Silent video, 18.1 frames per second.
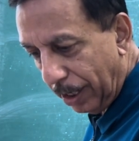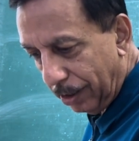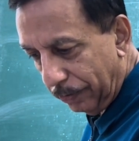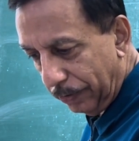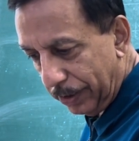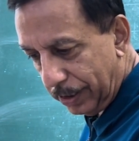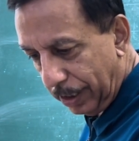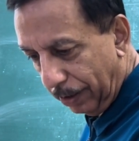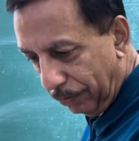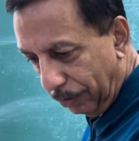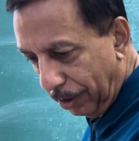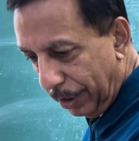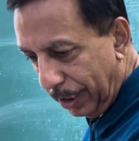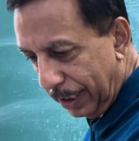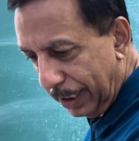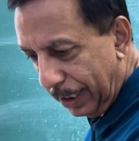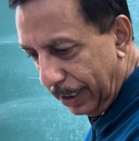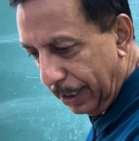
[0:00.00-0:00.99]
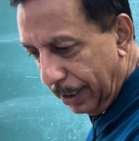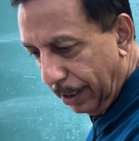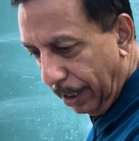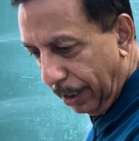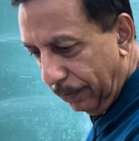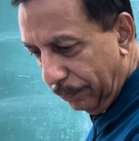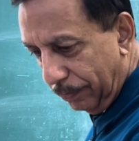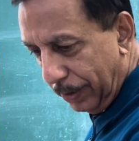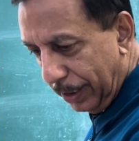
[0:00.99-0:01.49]
which I've already
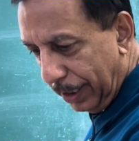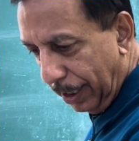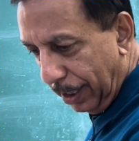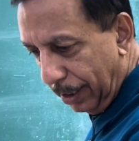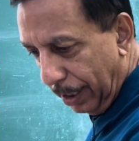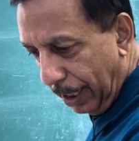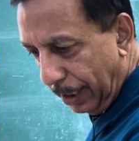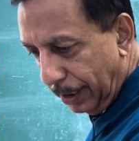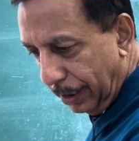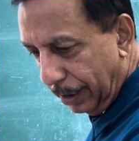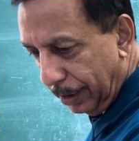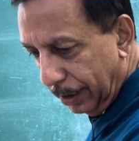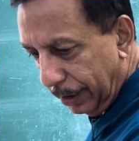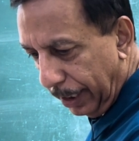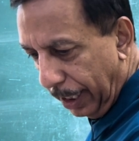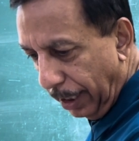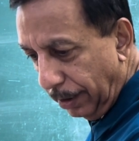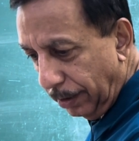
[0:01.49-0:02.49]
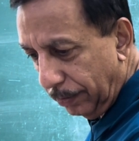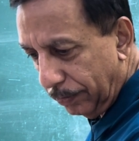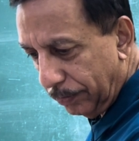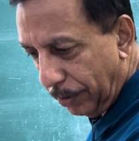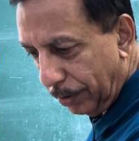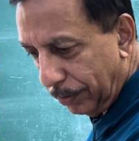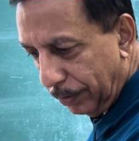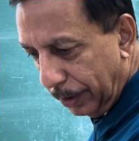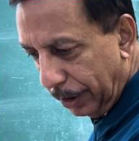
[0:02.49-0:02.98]
derived, but I'll write it again
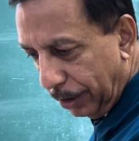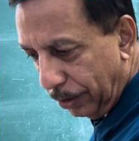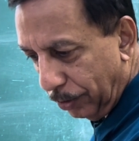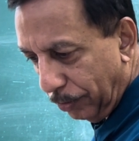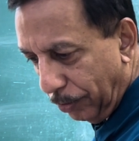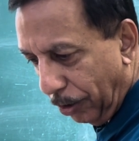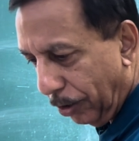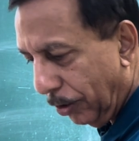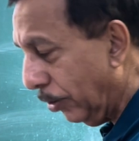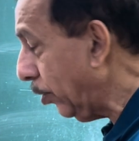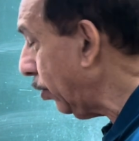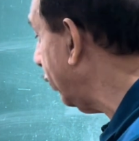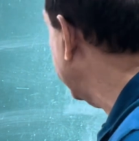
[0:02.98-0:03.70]
probably tomorrow.